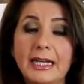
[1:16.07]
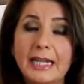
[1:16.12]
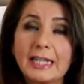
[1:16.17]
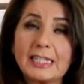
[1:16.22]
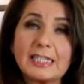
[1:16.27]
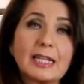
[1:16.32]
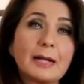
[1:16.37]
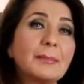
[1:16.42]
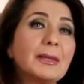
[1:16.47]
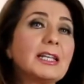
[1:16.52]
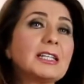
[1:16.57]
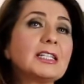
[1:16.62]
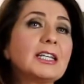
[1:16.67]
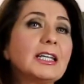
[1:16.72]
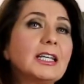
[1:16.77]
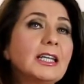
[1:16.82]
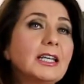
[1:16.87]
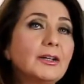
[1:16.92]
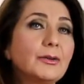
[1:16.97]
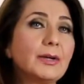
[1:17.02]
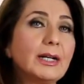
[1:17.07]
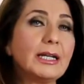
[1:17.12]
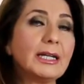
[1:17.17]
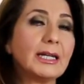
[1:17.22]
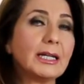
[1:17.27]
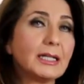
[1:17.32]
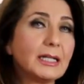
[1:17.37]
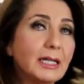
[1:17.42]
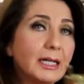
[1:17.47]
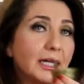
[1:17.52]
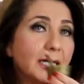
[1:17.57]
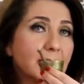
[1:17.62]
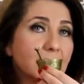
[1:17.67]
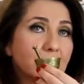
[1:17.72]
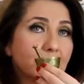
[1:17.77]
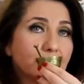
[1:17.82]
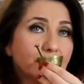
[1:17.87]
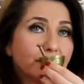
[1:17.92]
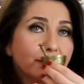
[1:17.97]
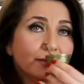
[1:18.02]
next amazing ingredient
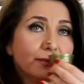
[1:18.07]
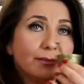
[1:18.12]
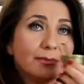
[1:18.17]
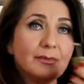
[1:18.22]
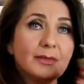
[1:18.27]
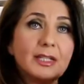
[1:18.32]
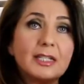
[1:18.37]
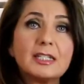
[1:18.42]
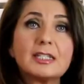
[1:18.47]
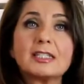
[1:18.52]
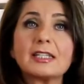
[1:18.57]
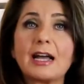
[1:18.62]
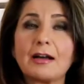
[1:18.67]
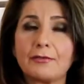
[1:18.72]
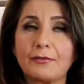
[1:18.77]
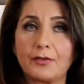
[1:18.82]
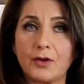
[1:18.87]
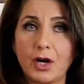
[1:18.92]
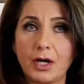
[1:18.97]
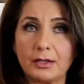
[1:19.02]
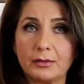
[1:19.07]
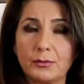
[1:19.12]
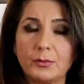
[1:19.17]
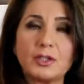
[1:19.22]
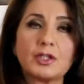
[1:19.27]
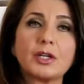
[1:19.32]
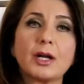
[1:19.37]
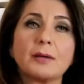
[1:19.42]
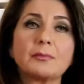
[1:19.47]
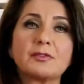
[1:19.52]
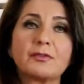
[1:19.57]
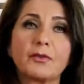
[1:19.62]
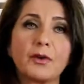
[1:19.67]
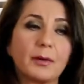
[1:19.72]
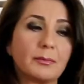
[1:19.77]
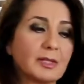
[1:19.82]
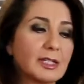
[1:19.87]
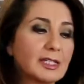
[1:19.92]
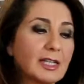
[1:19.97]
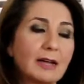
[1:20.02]
is this saffron, which comes
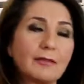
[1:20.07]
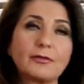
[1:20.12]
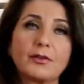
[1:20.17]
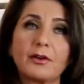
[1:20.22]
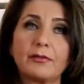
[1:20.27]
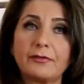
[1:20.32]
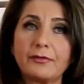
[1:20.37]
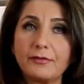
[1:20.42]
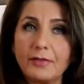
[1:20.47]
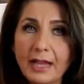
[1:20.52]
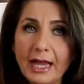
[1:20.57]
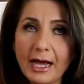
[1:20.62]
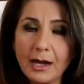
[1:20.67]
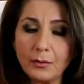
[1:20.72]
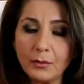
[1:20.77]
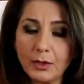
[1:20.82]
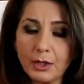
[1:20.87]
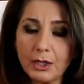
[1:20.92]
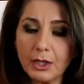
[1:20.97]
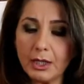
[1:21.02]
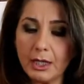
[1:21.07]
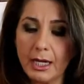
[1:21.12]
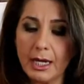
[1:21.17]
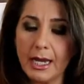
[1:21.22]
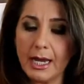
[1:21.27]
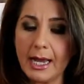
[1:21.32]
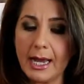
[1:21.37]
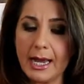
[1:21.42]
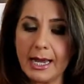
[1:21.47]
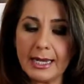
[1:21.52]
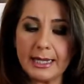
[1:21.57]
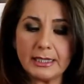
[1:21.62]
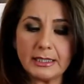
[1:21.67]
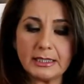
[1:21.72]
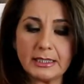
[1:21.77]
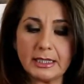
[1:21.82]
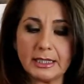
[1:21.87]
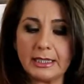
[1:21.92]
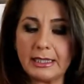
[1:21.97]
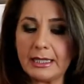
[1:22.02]
from the saffron flower,
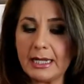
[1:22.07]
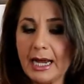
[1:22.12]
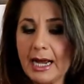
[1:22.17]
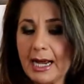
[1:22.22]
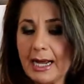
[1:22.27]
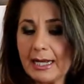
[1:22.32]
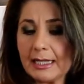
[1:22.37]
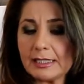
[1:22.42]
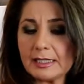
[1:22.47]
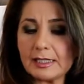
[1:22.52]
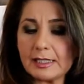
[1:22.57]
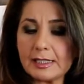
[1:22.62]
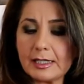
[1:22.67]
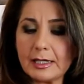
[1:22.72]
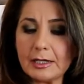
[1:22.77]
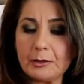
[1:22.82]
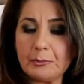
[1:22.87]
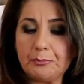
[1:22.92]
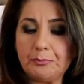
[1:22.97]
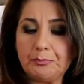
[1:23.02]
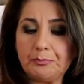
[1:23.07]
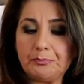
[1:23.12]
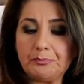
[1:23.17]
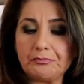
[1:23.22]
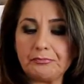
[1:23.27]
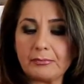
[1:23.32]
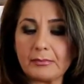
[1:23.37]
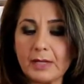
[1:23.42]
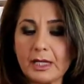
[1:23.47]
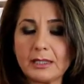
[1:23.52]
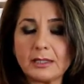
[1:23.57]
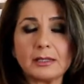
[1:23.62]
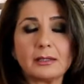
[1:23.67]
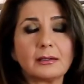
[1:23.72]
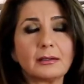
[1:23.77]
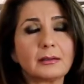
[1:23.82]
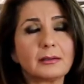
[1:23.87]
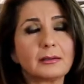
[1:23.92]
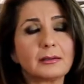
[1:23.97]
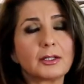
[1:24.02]
and it adds
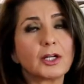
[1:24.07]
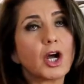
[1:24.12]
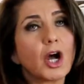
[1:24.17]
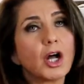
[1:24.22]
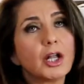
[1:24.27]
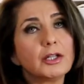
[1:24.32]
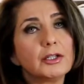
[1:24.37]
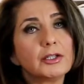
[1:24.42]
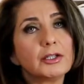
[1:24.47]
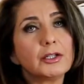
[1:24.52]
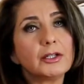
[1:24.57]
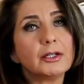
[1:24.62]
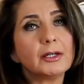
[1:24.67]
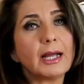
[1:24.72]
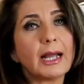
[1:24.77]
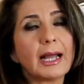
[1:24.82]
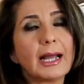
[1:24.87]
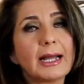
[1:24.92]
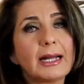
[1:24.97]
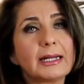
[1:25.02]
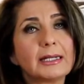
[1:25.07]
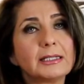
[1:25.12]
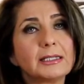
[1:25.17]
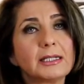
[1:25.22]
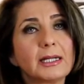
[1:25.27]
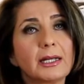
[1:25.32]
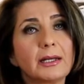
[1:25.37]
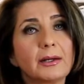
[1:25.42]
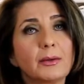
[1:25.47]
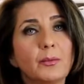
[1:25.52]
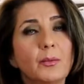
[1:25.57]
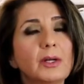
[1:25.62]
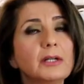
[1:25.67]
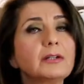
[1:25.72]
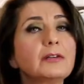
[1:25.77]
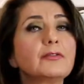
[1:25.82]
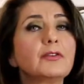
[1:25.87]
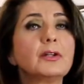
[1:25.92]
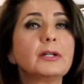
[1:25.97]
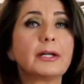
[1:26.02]
color and a
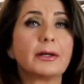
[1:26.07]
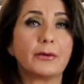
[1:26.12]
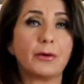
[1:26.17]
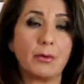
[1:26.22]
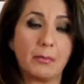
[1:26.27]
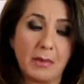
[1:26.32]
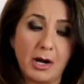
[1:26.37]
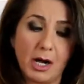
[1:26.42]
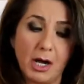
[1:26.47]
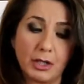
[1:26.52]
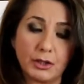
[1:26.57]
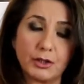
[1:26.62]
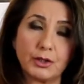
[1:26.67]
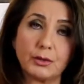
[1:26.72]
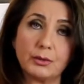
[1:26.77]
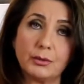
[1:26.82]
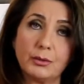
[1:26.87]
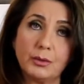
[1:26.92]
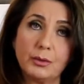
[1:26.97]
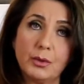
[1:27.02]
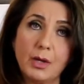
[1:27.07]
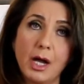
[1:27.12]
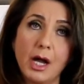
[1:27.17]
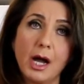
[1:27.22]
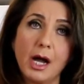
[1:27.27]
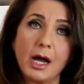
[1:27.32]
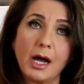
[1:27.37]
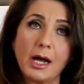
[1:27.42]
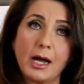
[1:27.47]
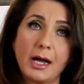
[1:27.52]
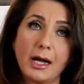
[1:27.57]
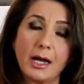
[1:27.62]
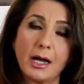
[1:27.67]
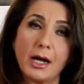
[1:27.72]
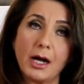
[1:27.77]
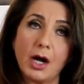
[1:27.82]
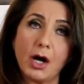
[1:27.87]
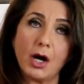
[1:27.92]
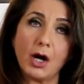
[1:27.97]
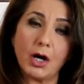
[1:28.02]
wonderful aroma to
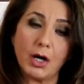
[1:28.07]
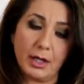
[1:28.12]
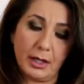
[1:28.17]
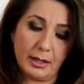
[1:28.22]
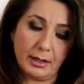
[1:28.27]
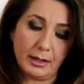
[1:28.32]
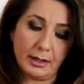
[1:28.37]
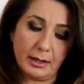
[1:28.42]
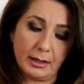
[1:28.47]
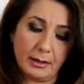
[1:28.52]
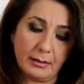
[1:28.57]
our